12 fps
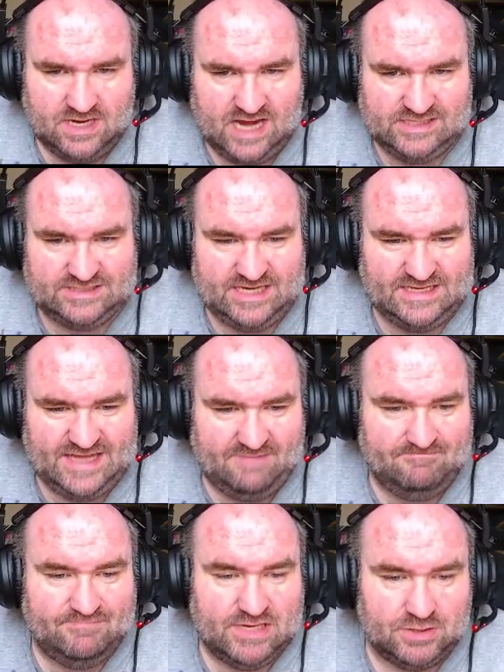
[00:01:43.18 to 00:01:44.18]
I just hate
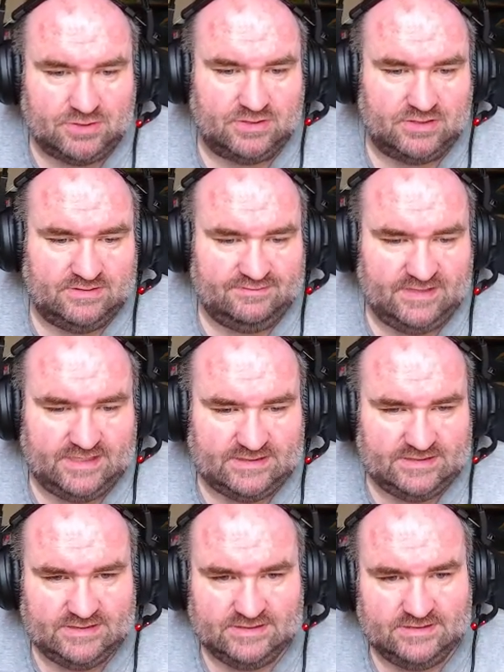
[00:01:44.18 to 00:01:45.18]
that mirror
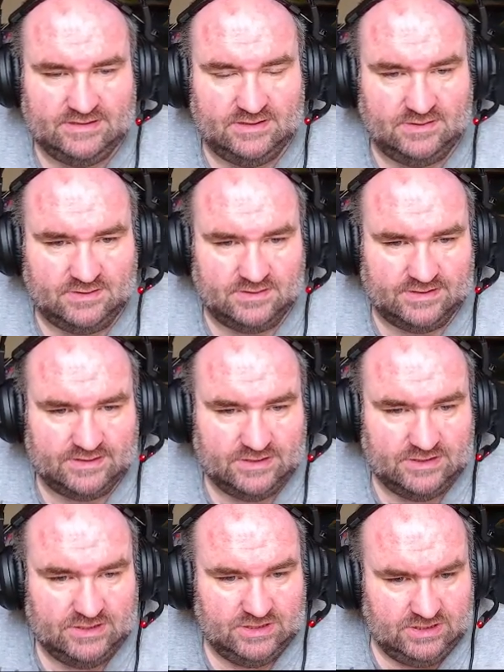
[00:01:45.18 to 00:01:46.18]
effect. Good lord.
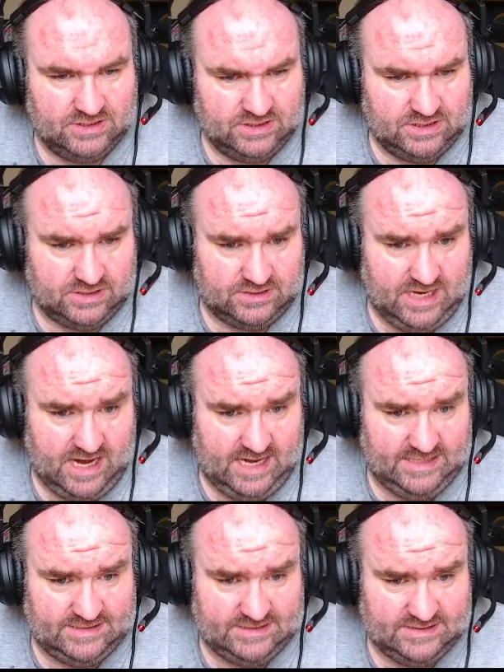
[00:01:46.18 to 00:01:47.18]

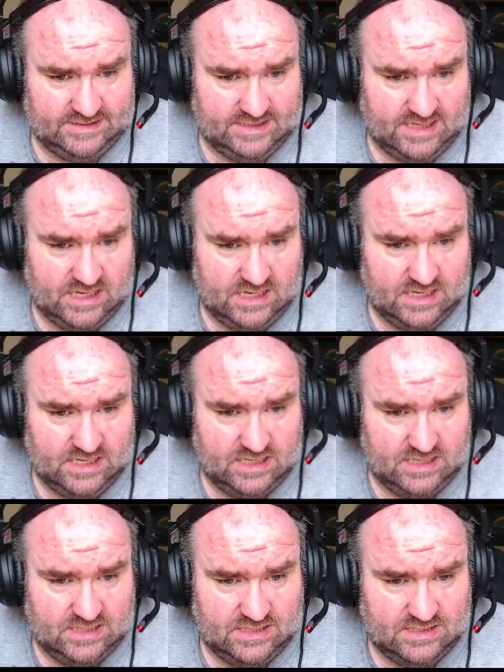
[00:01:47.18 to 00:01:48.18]
Alright.
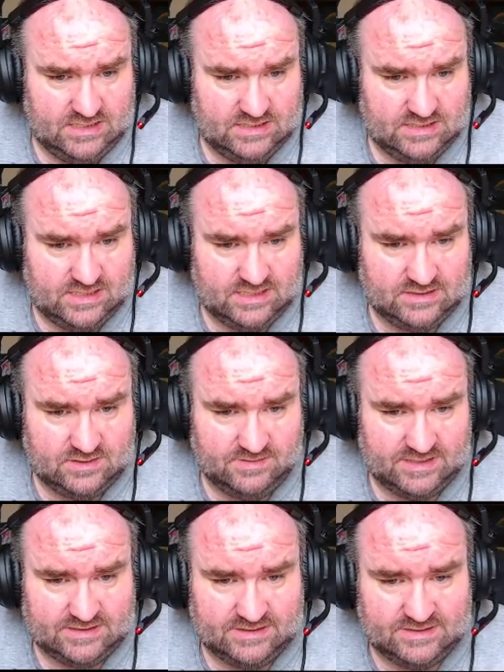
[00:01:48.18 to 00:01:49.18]
Yeah, go
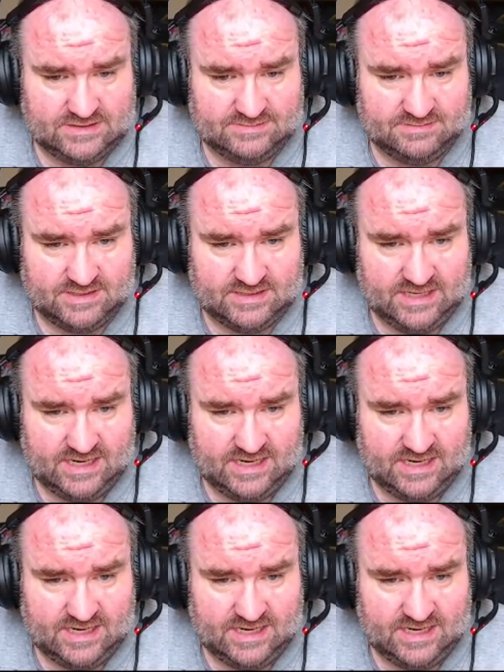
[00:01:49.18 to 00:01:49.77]
back to the display